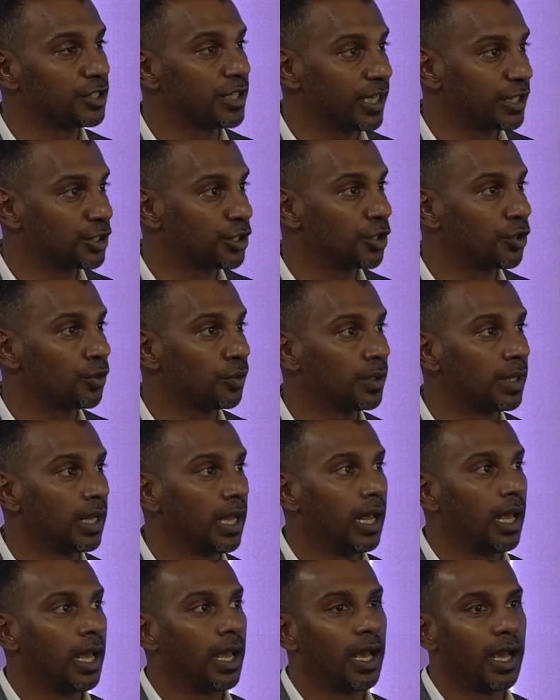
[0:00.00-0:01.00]
execute,
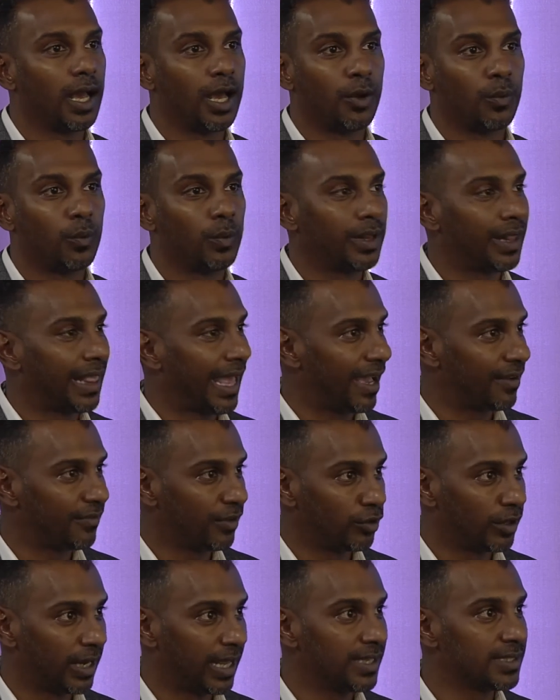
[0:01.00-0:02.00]
we'll have our
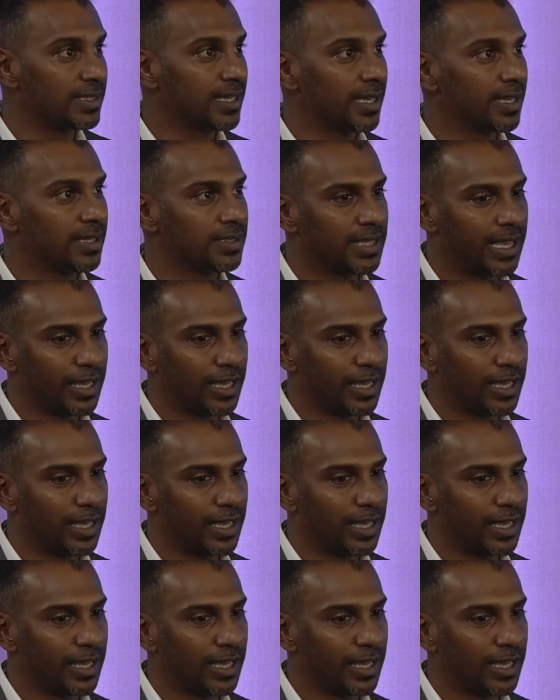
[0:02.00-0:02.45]
naysayers.